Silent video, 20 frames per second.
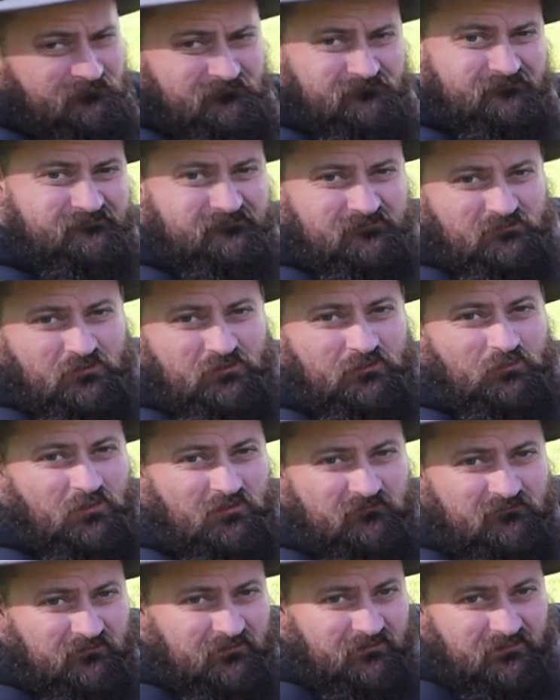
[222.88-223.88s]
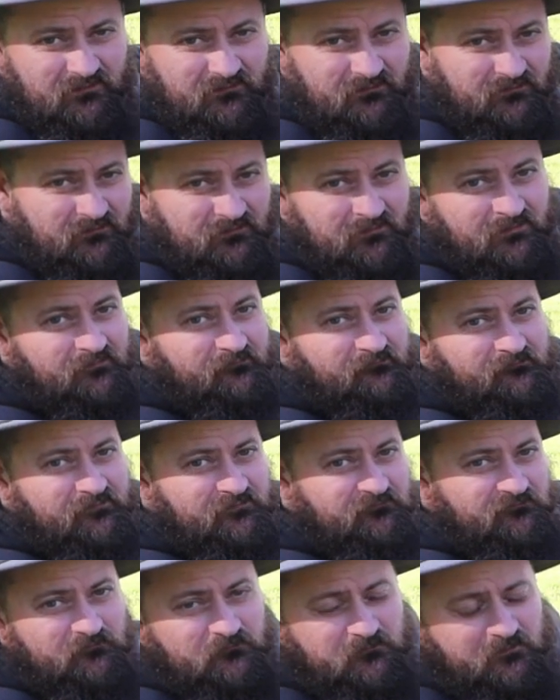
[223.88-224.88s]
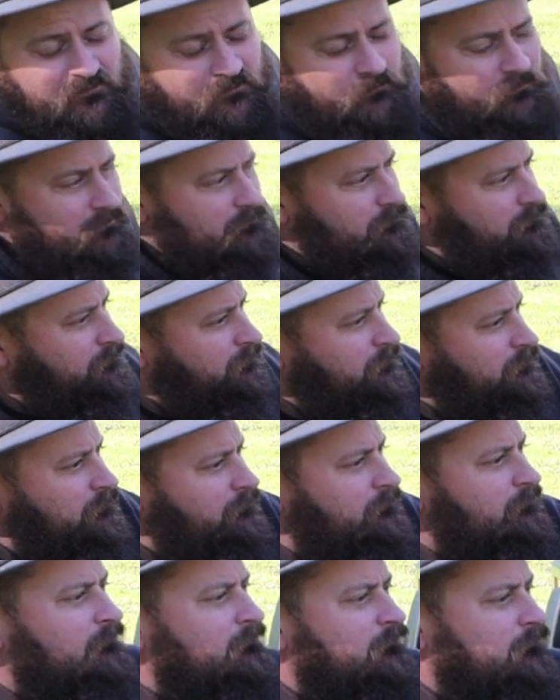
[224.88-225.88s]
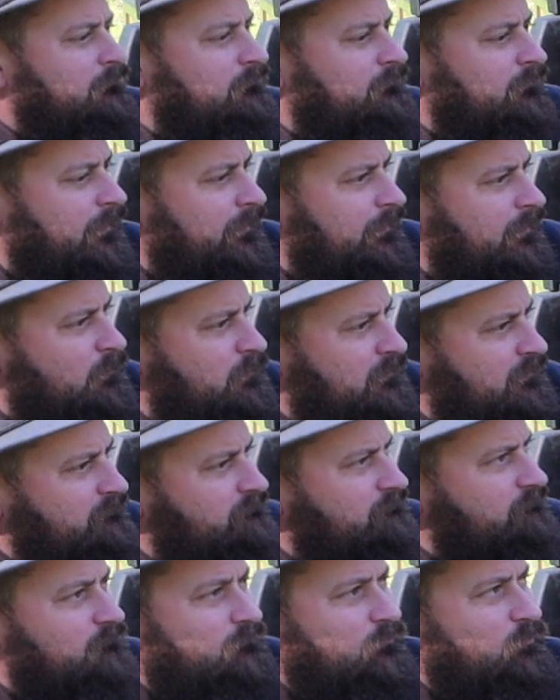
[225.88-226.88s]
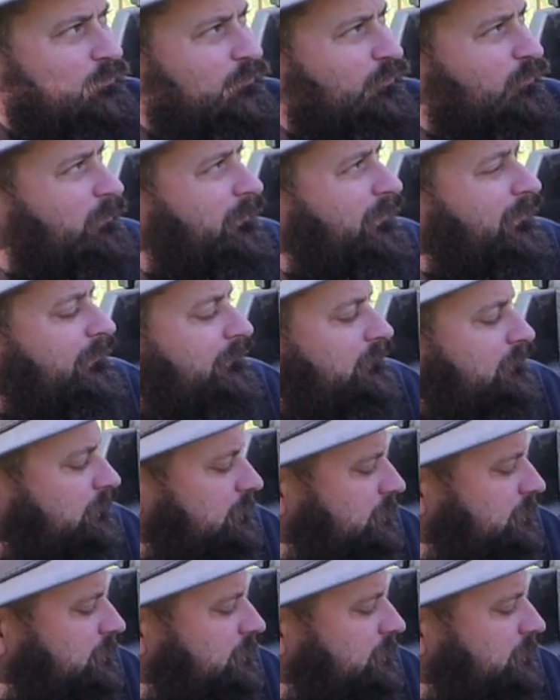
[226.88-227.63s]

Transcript: There's a logo over here that you can't see from there, but ARB steel bull bar.